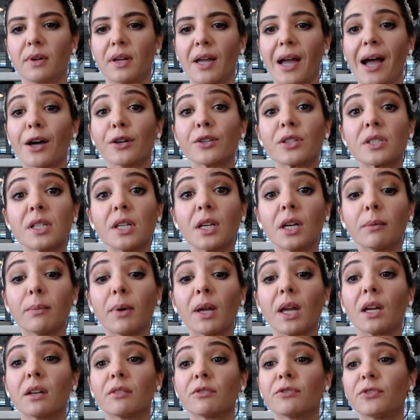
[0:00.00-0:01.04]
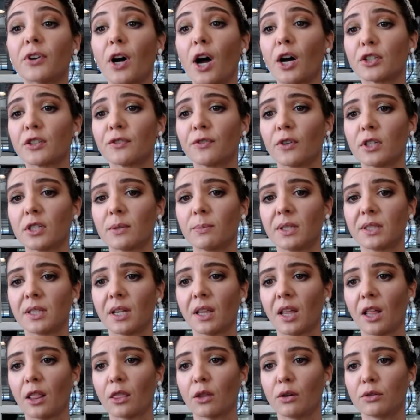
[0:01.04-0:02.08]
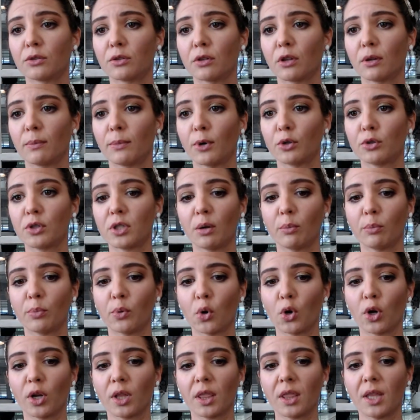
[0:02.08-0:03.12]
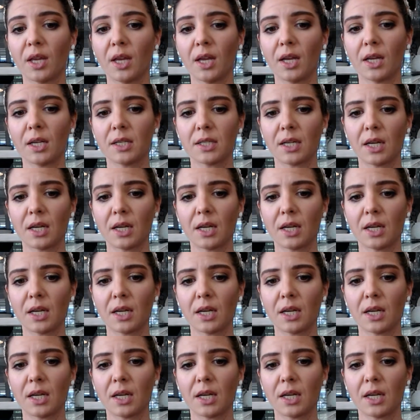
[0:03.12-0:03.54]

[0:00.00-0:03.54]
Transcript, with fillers: calcium, and phosphorus because I think those are the most important things.